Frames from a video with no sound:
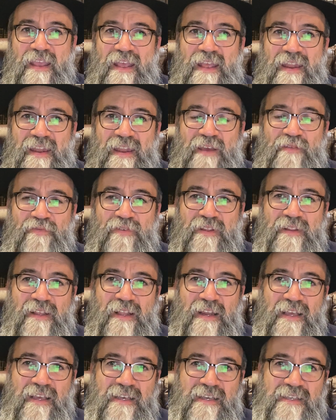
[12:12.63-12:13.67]

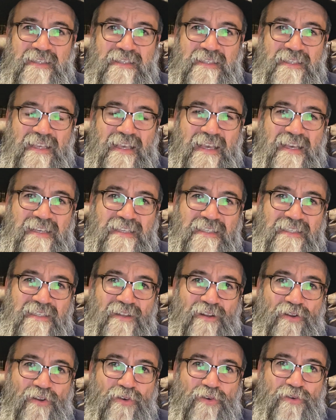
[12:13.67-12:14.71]
Nevertheless, as
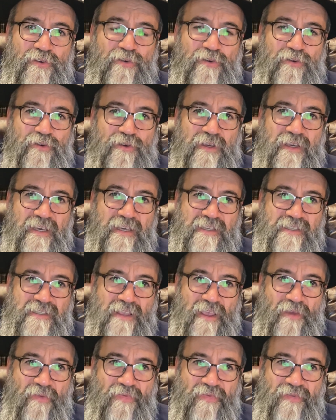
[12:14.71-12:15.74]
long
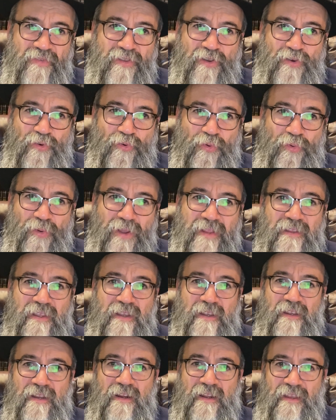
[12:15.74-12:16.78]
as
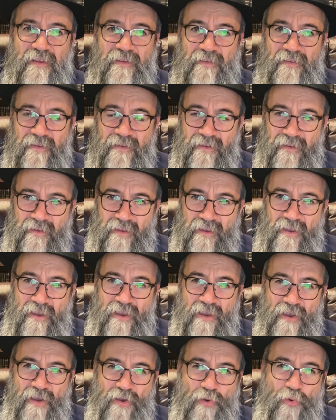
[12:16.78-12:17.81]
theoretically
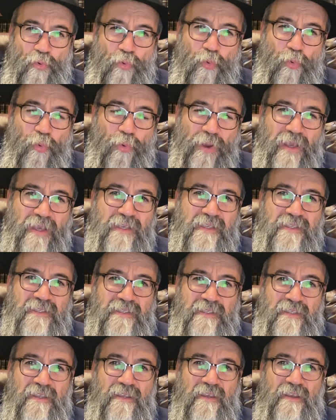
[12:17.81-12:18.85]

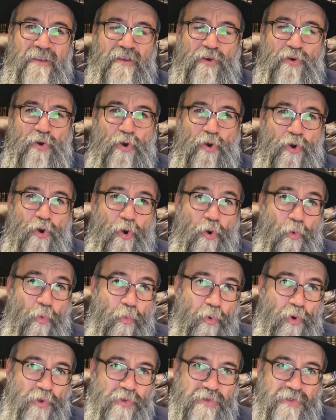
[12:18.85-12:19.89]
with or
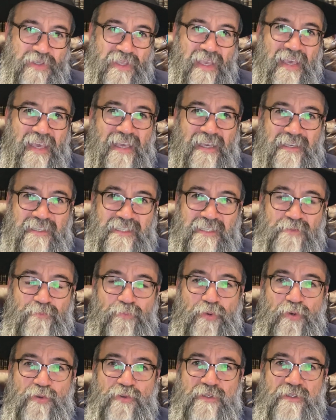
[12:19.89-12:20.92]
was
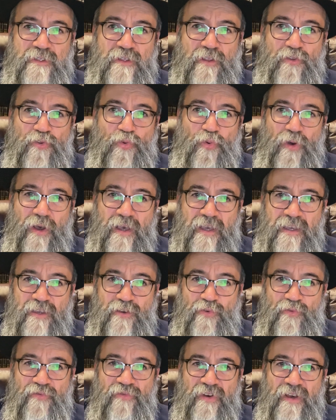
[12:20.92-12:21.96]
exposed to a
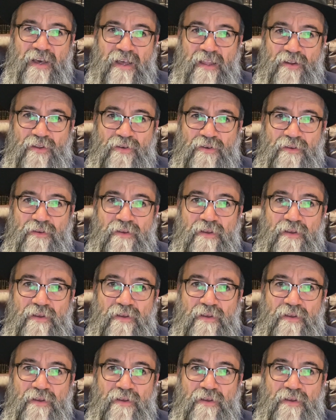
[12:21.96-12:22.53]
chiyuv chalo,